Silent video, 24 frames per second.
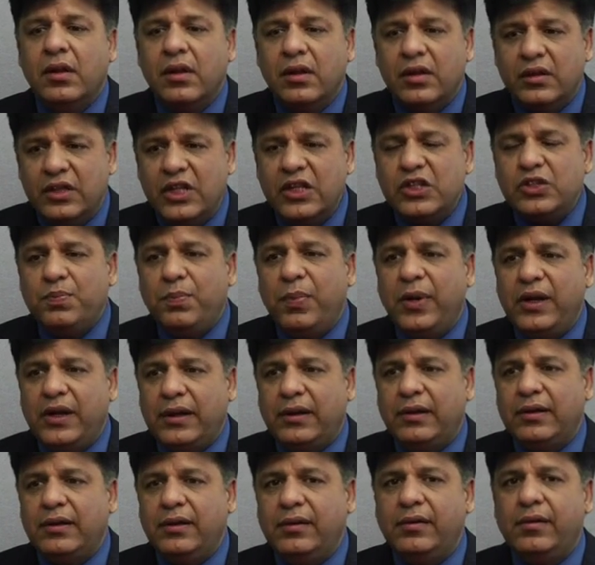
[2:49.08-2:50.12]
this
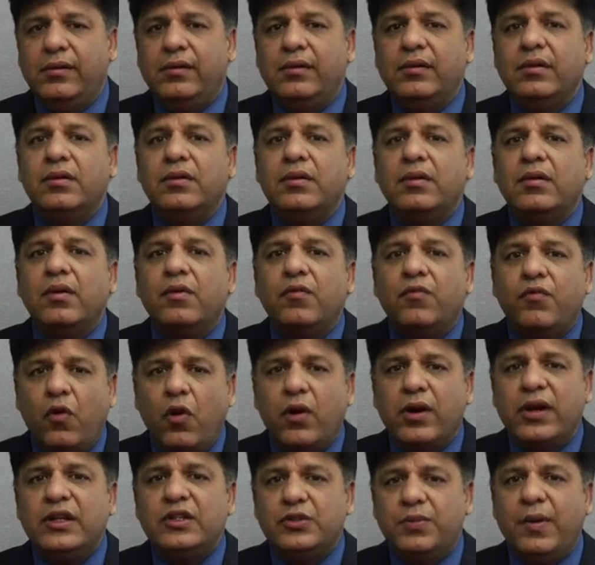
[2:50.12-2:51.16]
particular
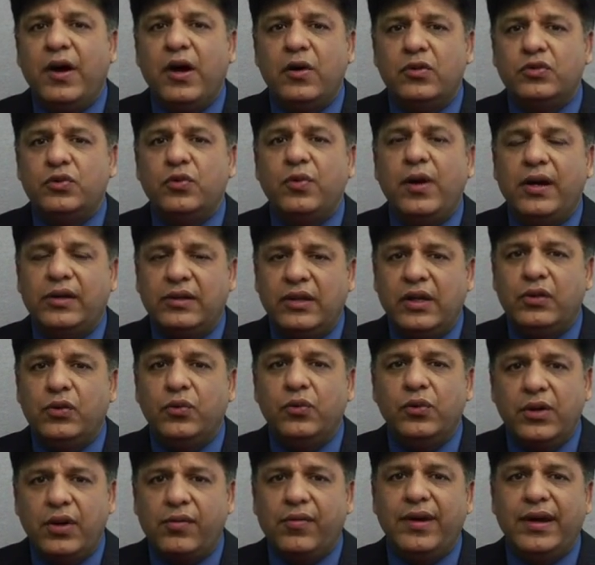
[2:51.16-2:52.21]
foreign spouse who had the
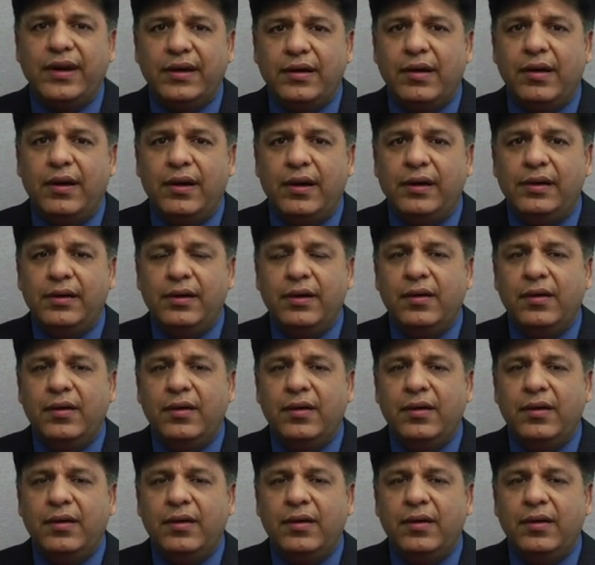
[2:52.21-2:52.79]
2-year green card